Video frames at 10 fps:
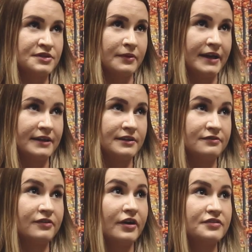So I had the
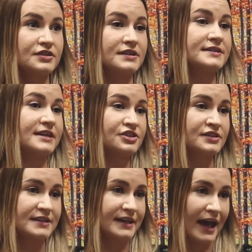5 study
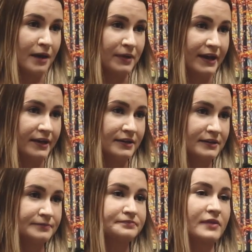sessions at Kaplan,
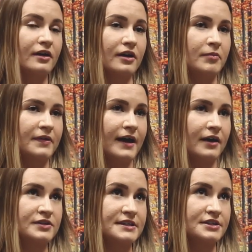and that
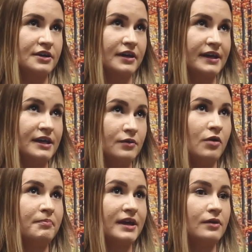did a
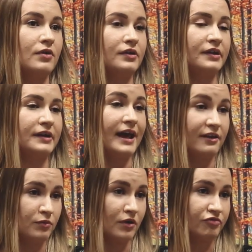E1, P1 and
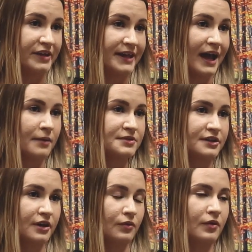F1 recap.
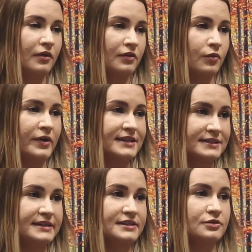So the weeks
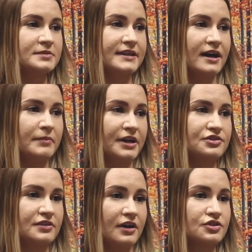leading up to that, I made
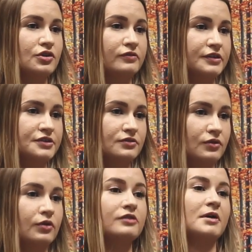sure that I'd covered
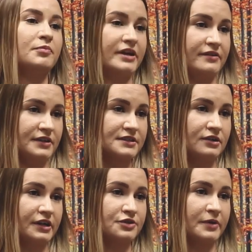all of my previous
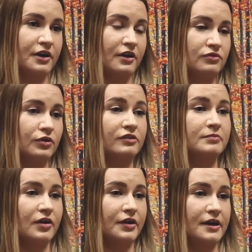knowledge, went over all of
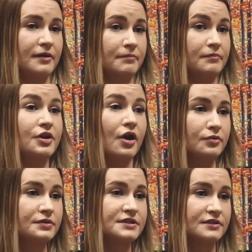my
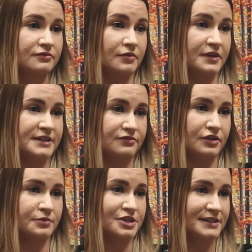notes from the
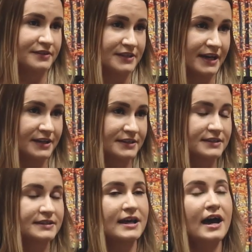different objective
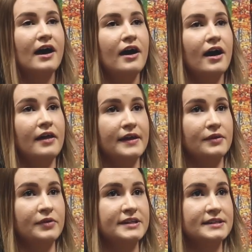tests. And
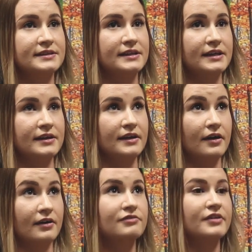then we did the
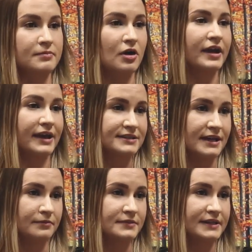3 mock
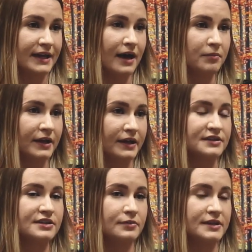exams at Kaplan.
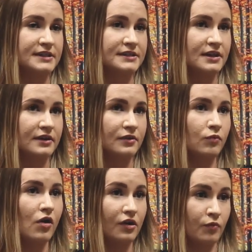So we did
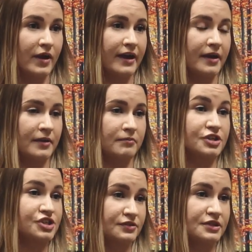one where my
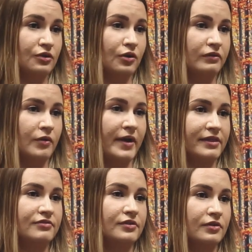tutor Laura
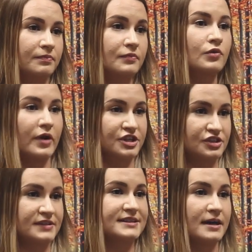went through the
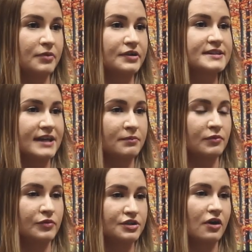questions step by step
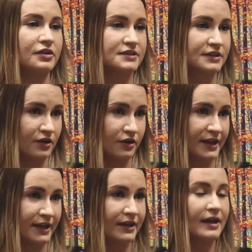and would guide us along it,